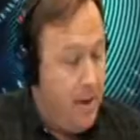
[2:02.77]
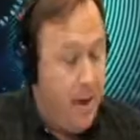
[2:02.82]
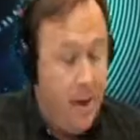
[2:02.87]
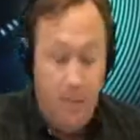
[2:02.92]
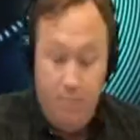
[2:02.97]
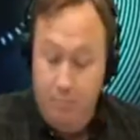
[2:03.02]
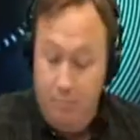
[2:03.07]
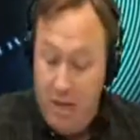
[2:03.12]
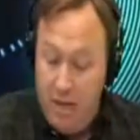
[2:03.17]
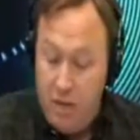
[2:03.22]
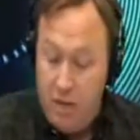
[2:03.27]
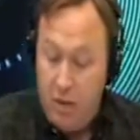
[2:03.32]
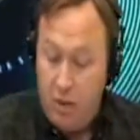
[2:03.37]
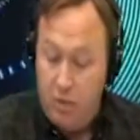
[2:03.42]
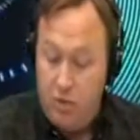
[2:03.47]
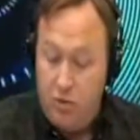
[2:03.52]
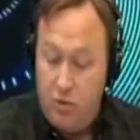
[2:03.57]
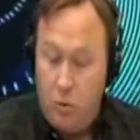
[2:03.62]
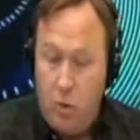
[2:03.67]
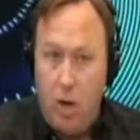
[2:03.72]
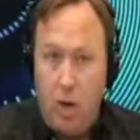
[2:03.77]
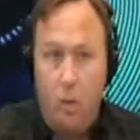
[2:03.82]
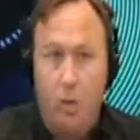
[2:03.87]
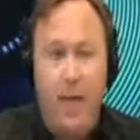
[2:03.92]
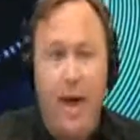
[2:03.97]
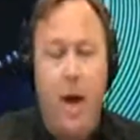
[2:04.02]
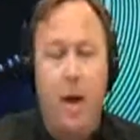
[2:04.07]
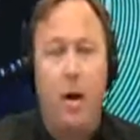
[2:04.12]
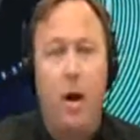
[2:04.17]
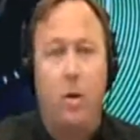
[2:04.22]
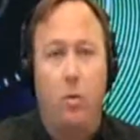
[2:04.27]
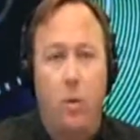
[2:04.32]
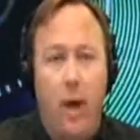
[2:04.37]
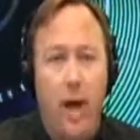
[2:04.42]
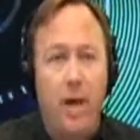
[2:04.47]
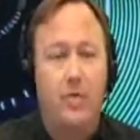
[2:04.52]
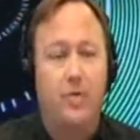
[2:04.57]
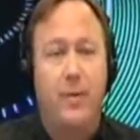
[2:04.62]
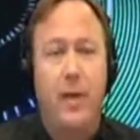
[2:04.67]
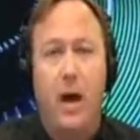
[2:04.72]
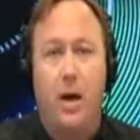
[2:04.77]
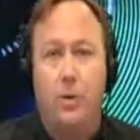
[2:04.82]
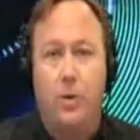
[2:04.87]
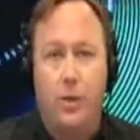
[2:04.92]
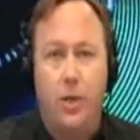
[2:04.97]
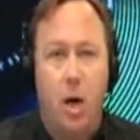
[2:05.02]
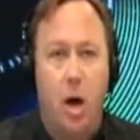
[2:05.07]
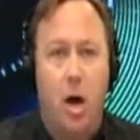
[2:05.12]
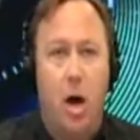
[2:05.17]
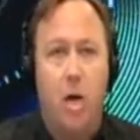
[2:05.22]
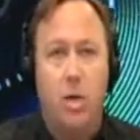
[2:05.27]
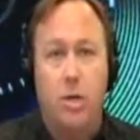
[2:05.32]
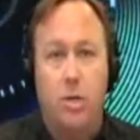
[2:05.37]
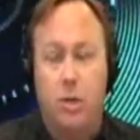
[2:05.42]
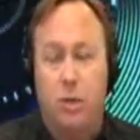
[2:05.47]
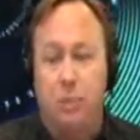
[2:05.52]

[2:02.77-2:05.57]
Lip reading: And bills to where without arrest, without charge,